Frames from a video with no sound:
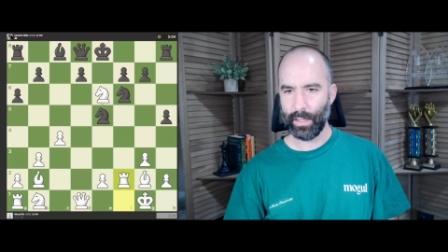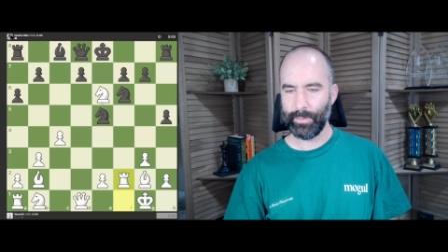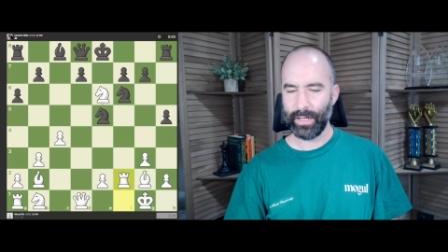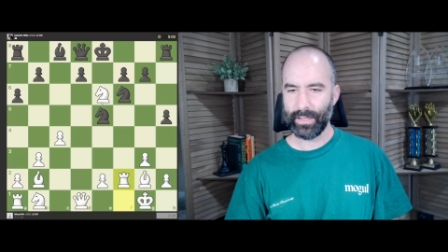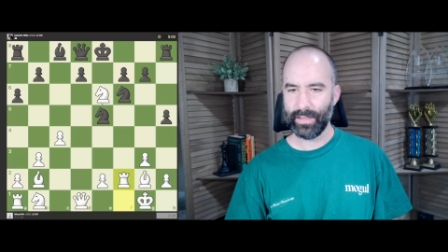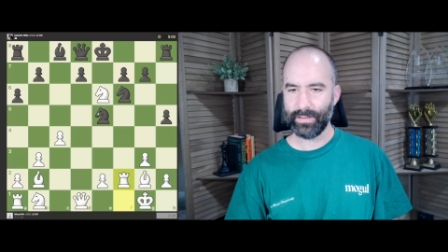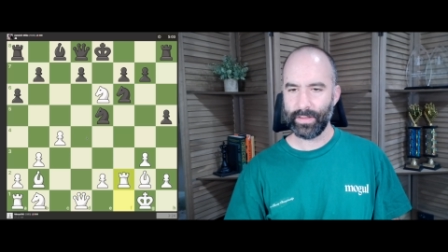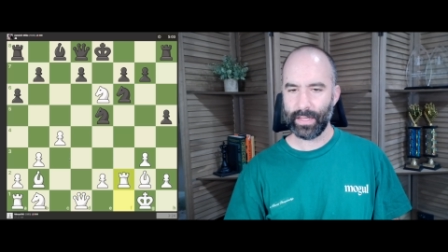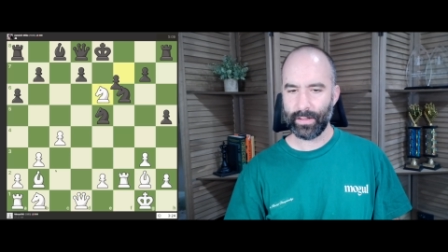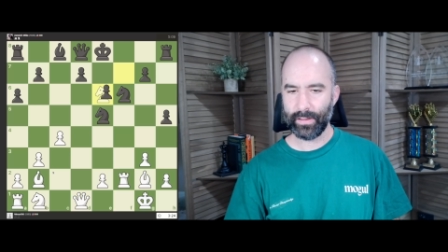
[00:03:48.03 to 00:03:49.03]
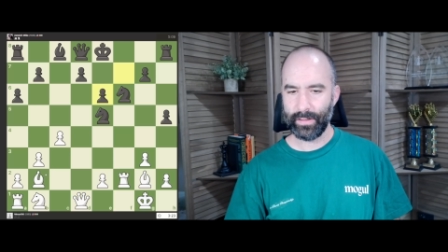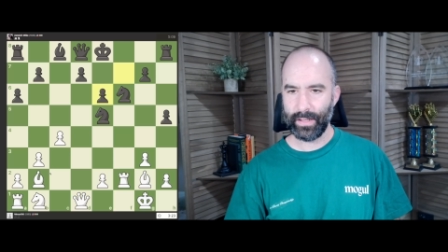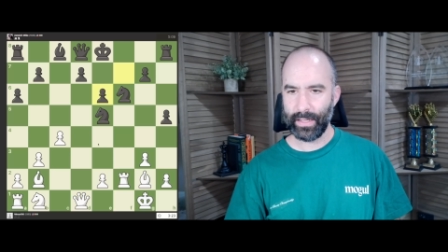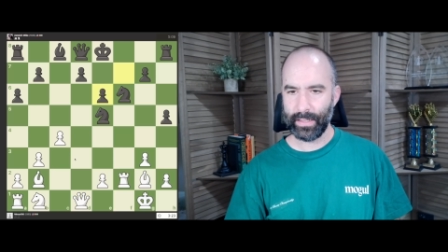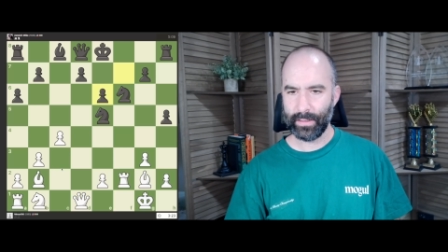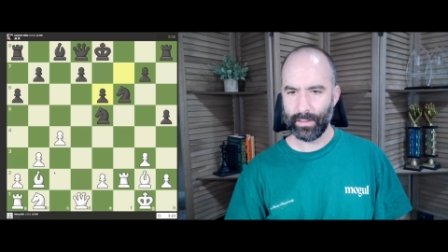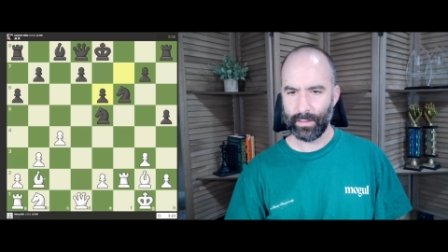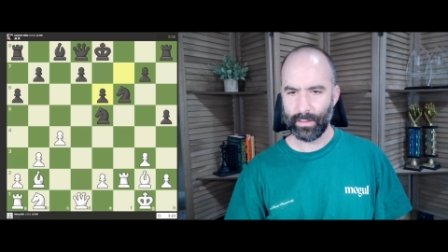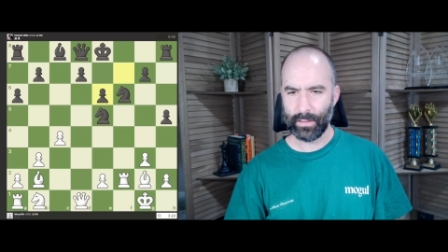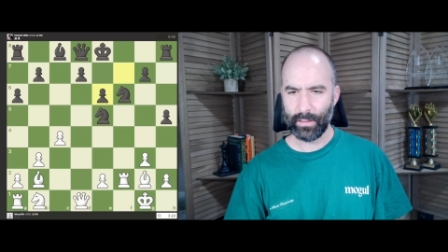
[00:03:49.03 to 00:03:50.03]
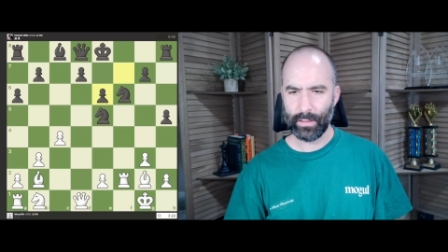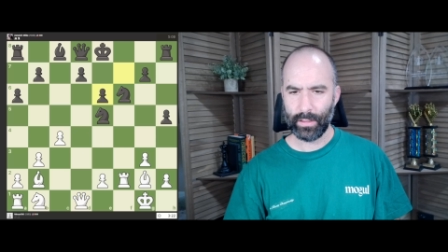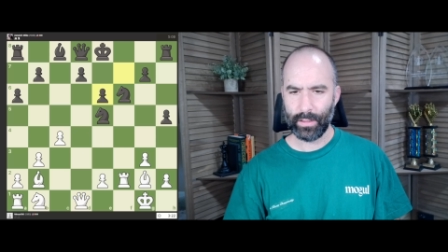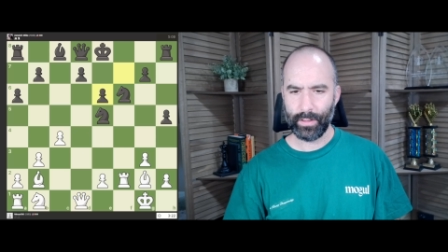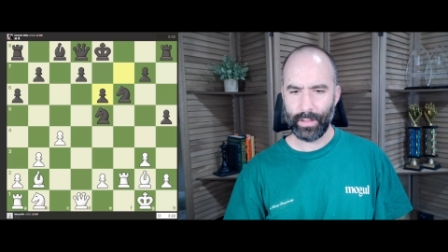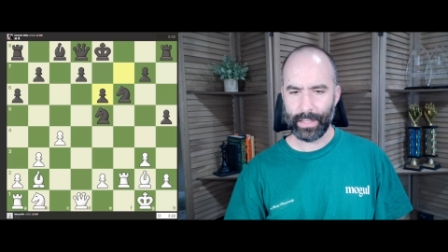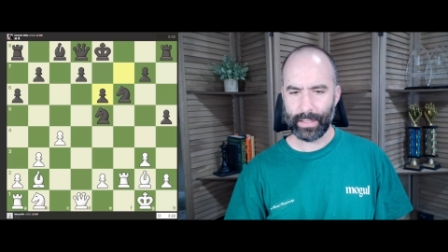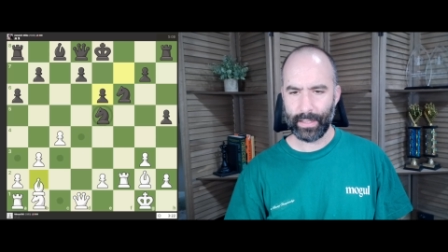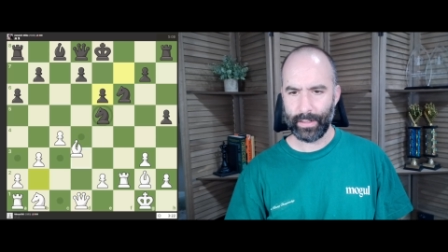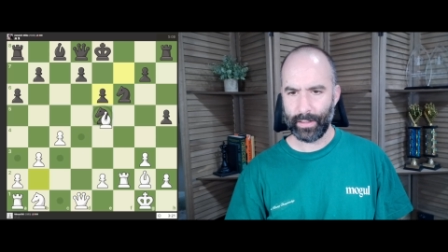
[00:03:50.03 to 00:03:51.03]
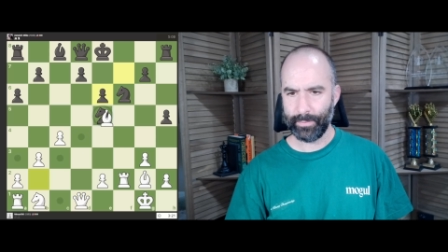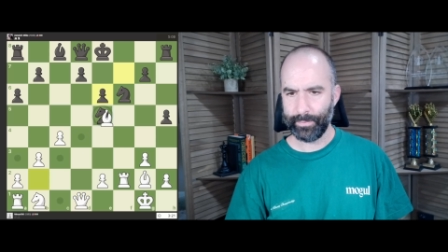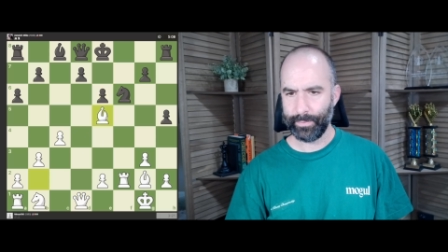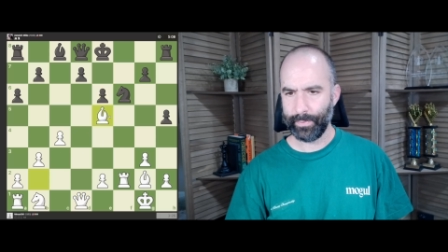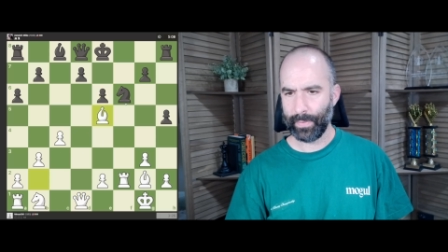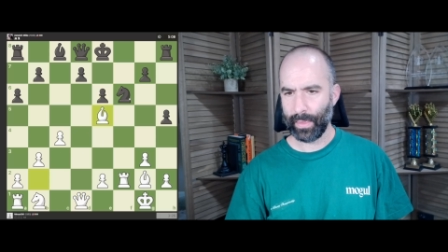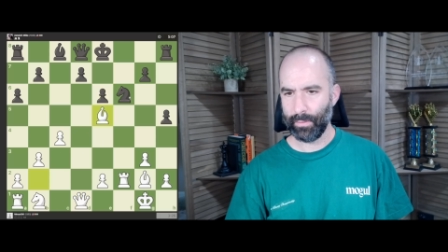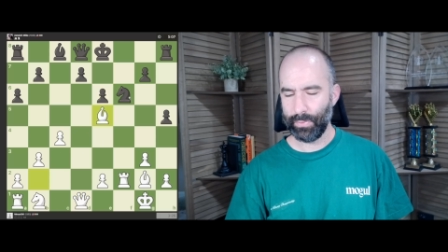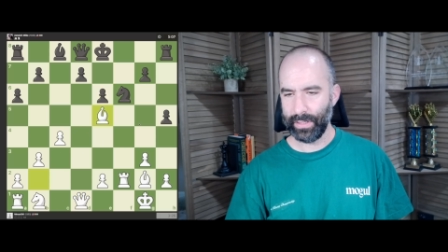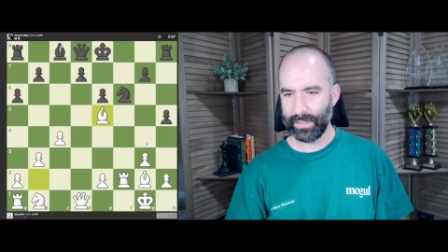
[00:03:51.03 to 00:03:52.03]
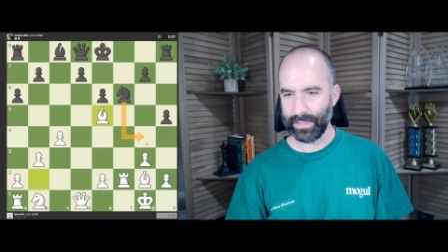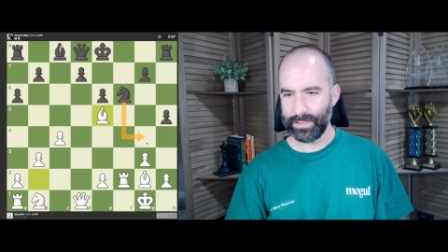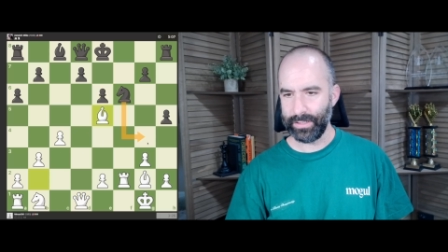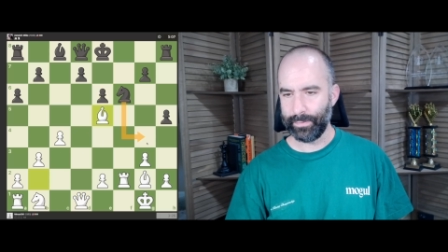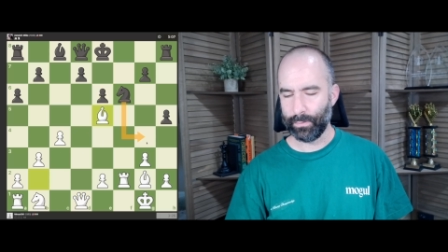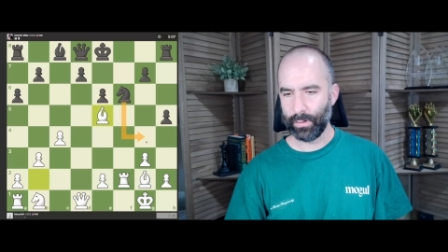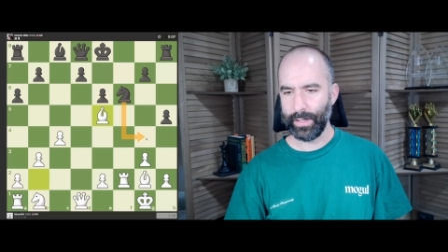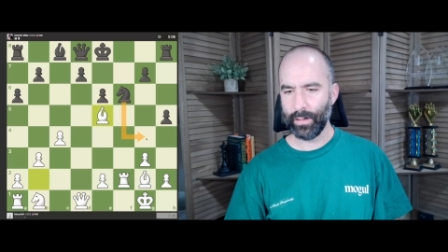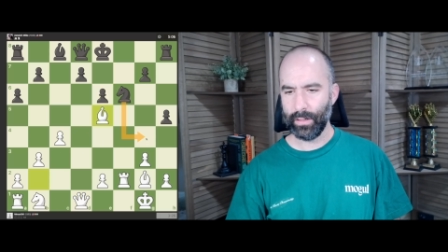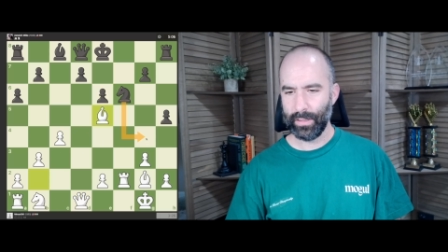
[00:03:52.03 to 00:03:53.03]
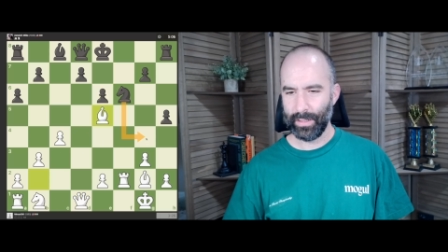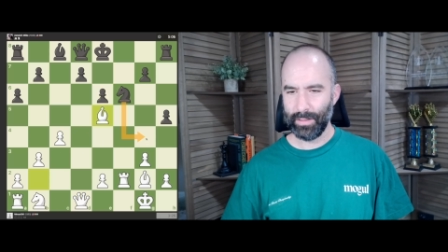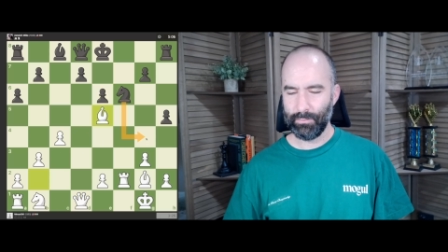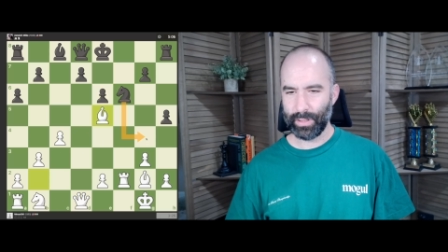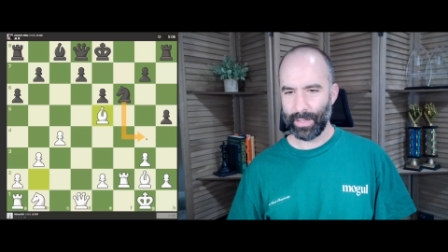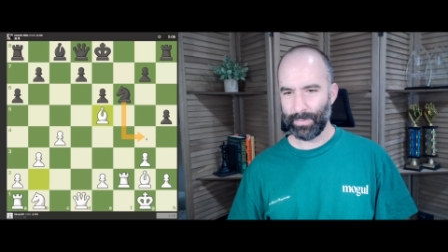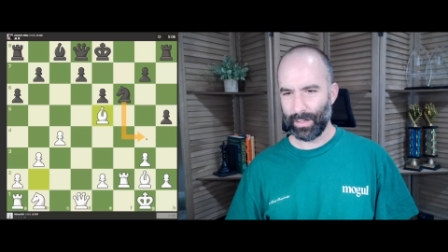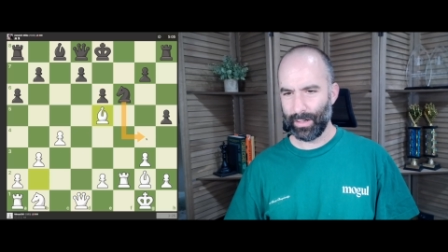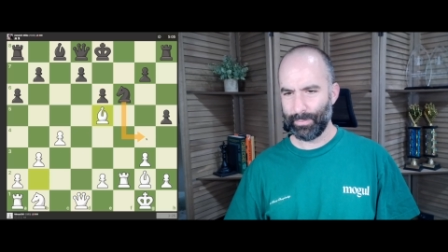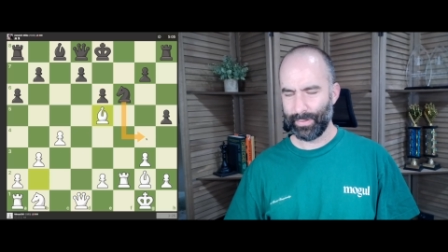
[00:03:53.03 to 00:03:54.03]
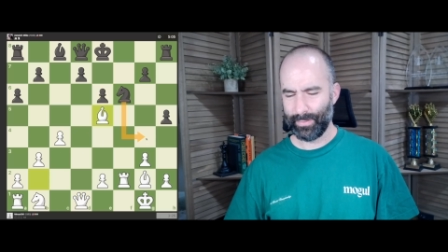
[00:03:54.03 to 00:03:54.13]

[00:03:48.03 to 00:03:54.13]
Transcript: I guess at the end of the day, they can play knight g4 here, but I'm up,